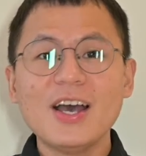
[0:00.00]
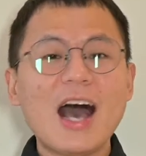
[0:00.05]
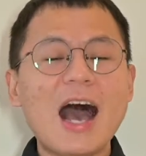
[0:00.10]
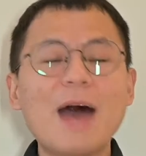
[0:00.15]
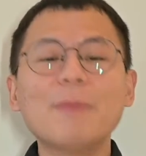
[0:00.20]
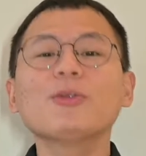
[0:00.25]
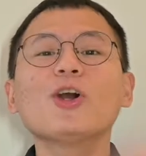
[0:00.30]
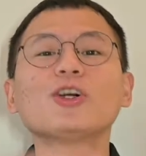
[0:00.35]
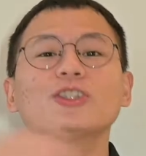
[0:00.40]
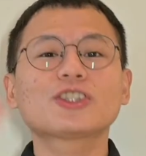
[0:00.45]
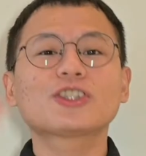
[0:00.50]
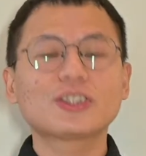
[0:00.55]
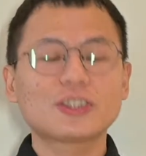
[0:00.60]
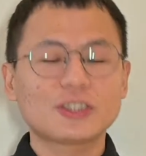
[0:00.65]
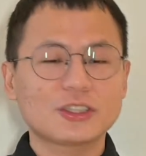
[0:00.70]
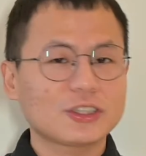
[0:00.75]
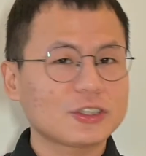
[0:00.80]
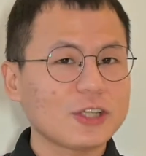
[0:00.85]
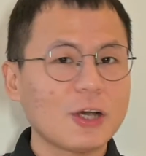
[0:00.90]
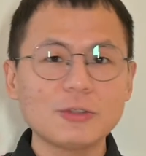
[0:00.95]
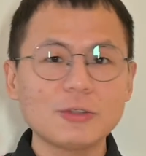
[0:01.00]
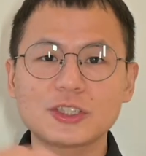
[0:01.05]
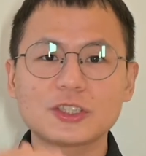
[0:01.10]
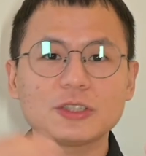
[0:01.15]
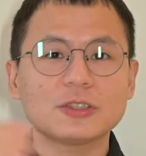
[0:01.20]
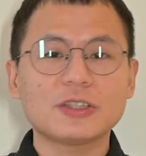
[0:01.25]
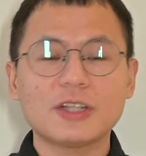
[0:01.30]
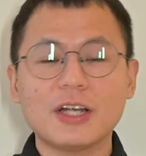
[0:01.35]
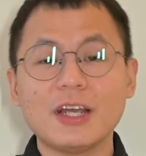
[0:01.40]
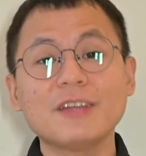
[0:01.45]
I'm not so
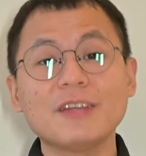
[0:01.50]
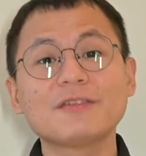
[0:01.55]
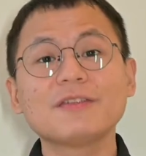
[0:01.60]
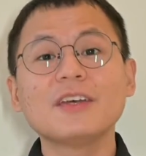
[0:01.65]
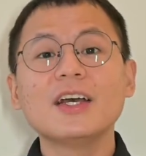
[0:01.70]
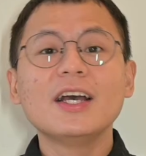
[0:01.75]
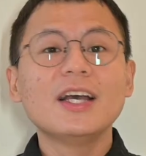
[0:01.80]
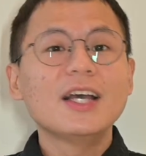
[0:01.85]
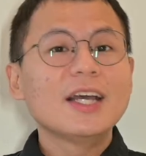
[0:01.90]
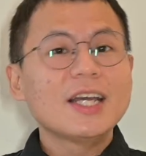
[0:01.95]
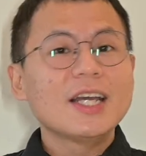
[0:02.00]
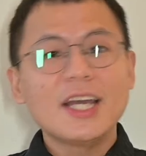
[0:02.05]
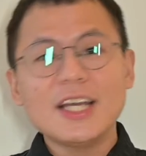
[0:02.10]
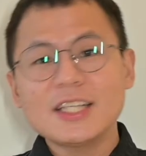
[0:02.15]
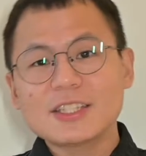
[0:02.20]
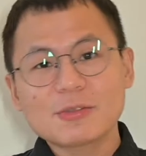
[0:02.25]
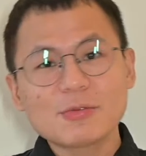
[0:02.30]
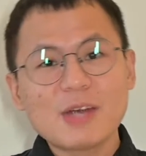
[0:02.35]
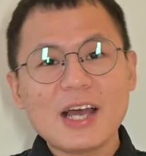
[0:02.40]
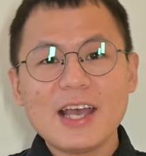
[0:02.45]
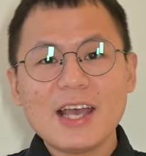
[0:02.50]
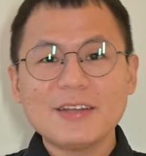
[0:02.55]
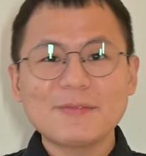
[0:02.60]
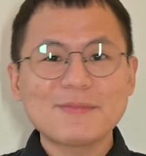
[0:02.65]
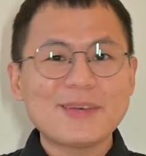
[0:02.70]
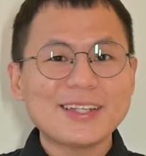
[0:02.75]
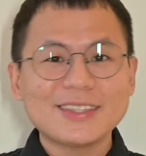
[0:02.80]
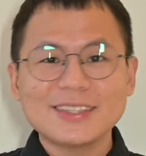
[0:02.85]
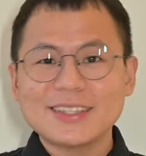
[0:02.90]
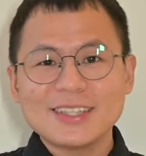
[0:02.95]
sure if he's right,
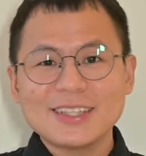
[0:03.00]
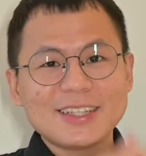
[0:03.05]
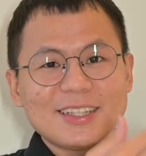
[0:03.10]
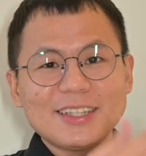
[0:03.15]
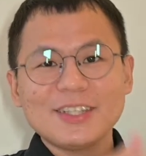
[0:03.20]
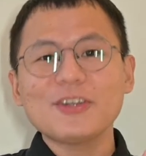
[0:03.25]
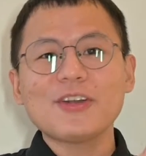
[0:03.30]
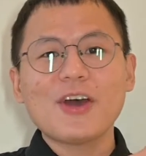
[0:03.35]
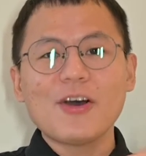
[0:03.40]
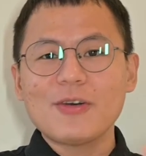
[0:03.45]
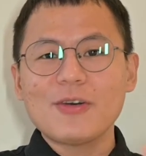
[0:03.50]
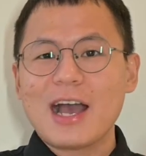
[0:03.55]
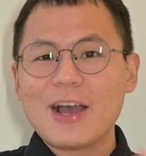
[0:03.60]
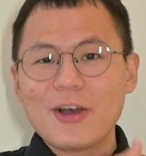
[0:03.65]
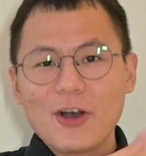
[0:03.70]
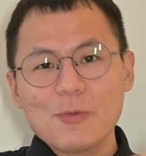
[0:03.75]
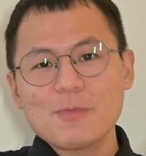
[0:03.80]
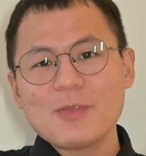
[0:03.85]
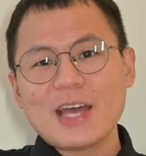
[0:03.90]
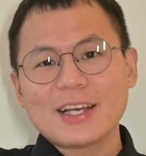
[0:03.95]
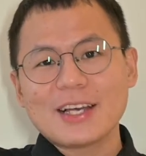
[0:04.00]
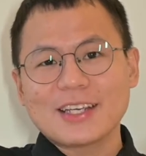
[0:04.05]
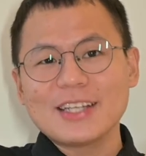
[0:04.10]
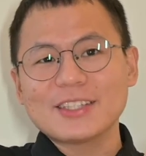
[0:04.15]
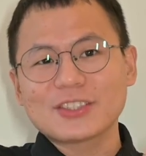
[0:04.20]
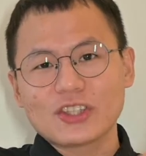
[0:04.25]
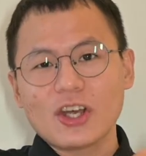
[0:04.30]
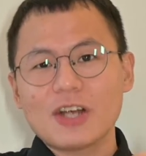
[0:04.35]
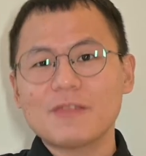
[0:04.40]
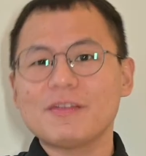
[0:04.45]
but you know, I hope that
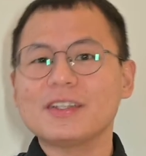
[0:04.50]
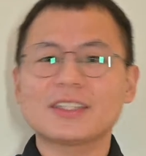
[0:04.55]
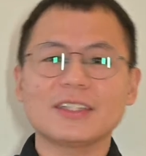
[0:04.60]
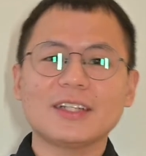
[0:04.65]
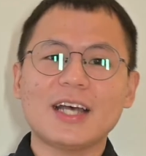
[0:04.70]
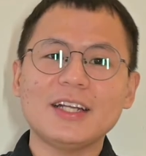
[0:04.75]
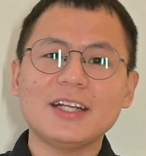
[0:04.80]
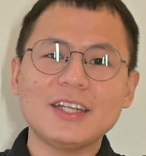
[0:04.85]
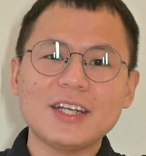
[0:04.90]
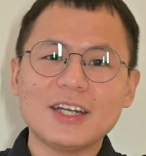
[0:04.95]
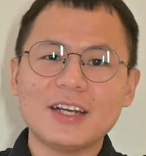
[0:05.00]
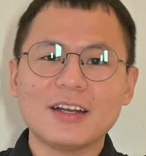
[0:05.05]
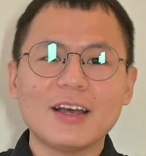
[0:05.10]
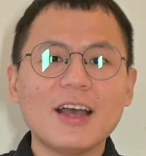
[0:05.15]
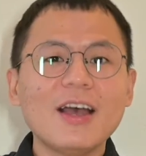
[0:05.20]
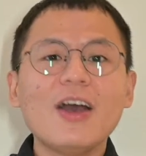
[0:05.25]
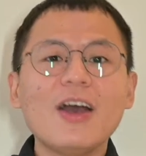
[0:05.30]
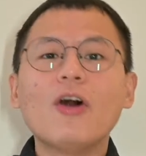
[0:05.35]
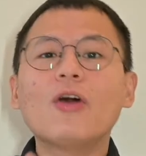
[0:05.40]
can serve as an idea.